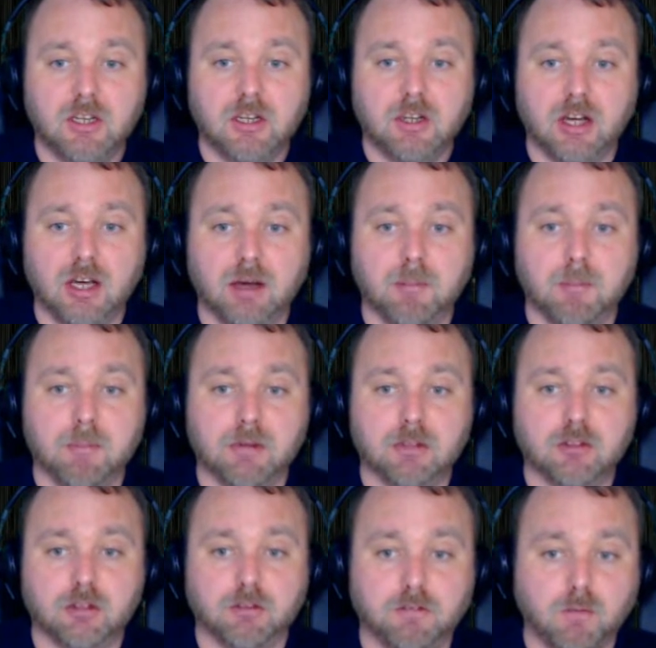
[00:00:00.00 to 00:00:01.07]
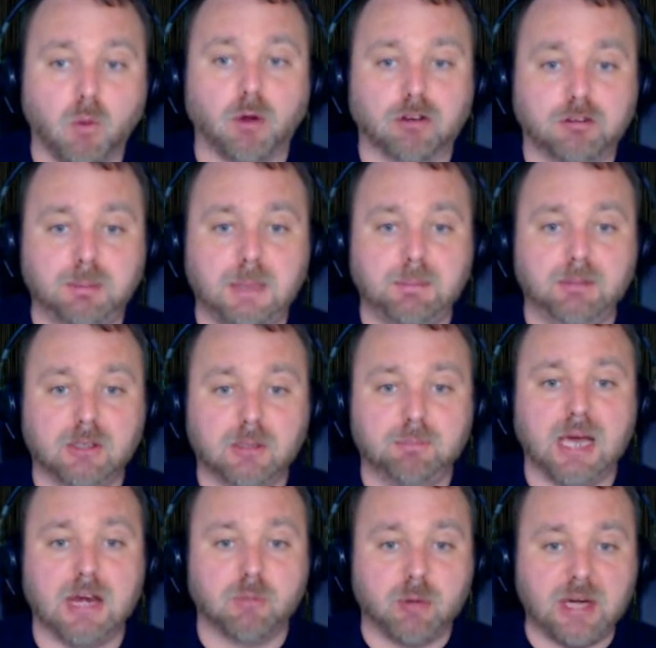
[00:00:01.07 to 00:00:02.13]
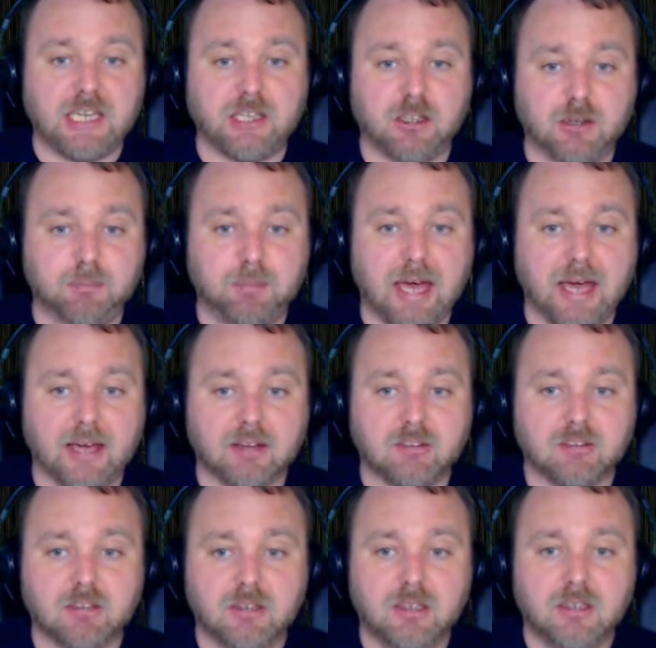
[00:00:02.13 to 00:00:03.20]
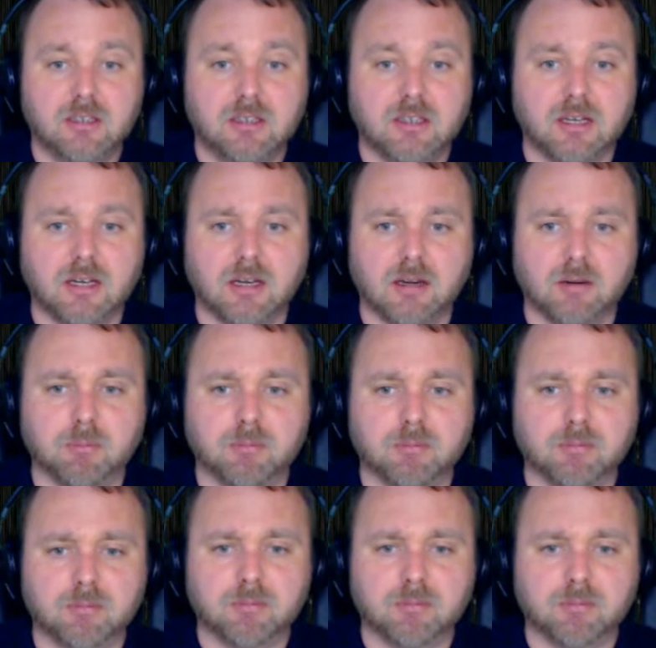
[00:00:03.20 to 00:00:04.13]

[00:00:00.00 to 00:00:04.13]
to force people to buy Radeon packs. And